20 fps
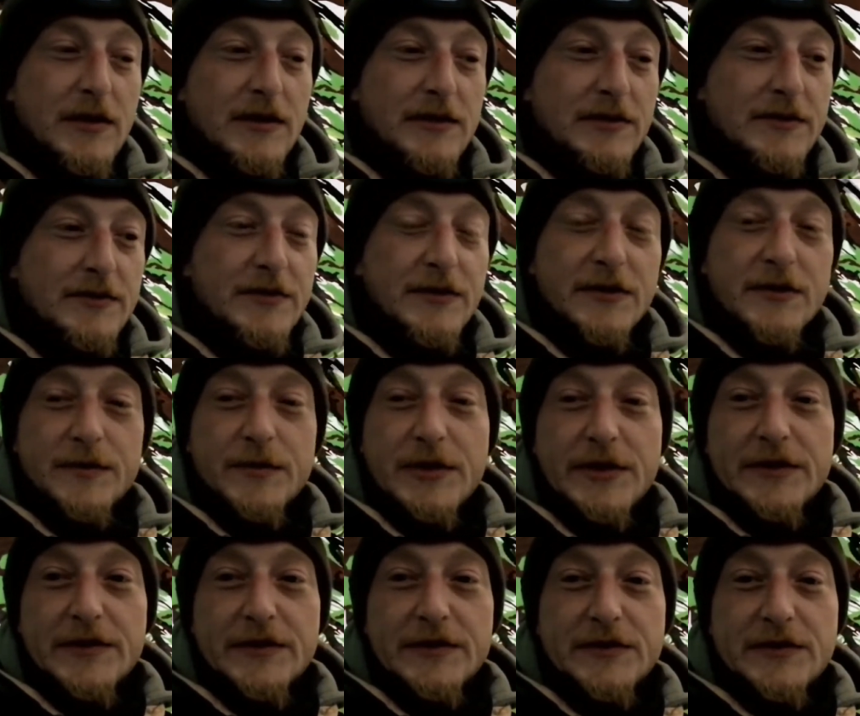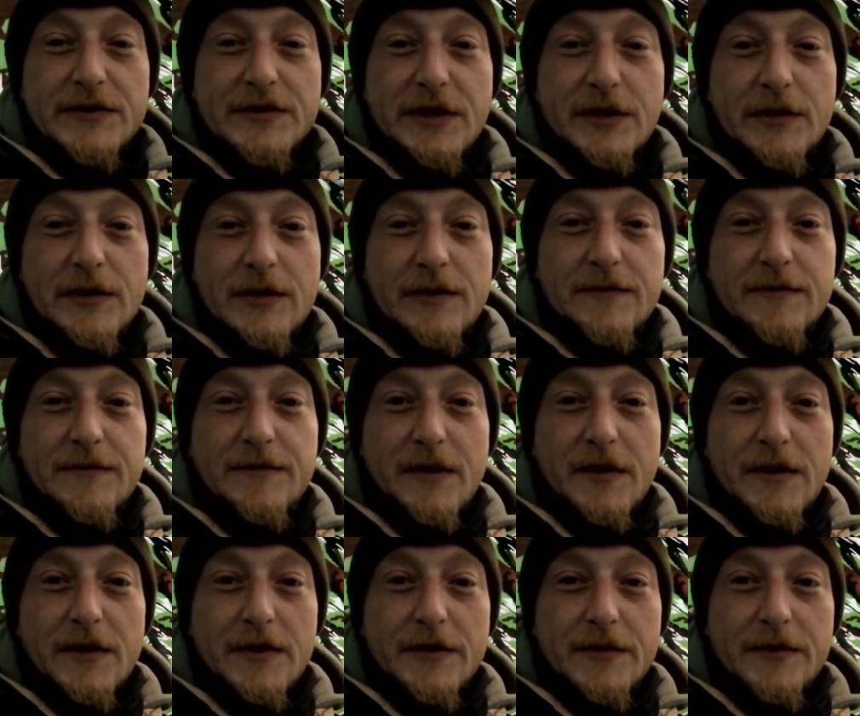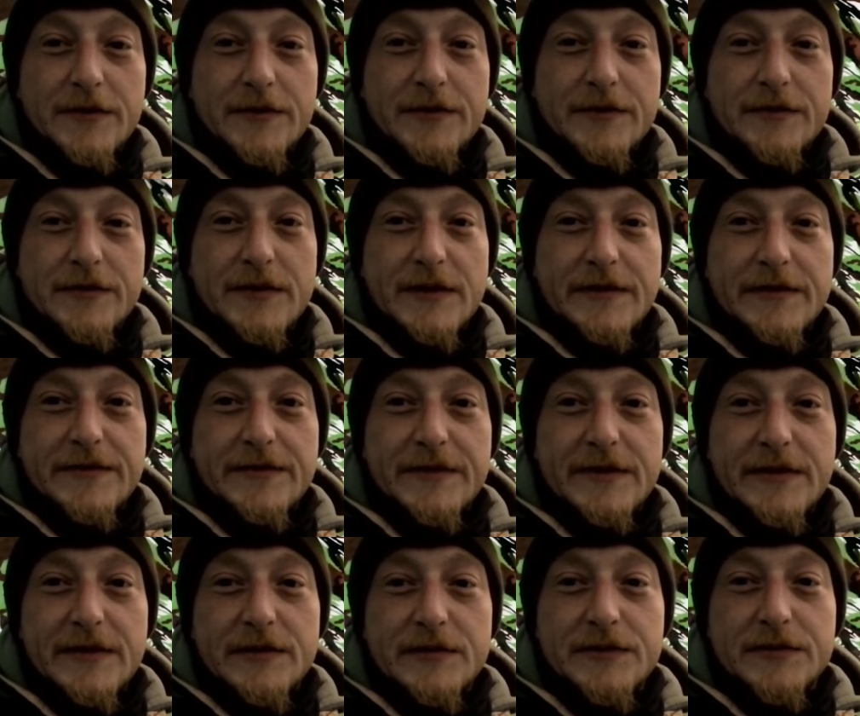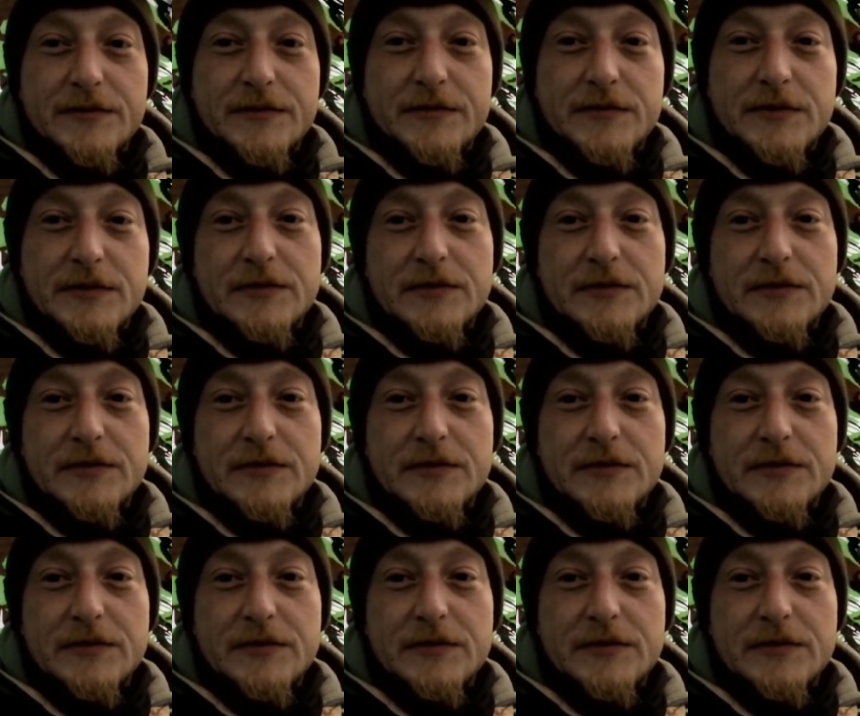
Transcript: in certain places I don't have fires and everything else.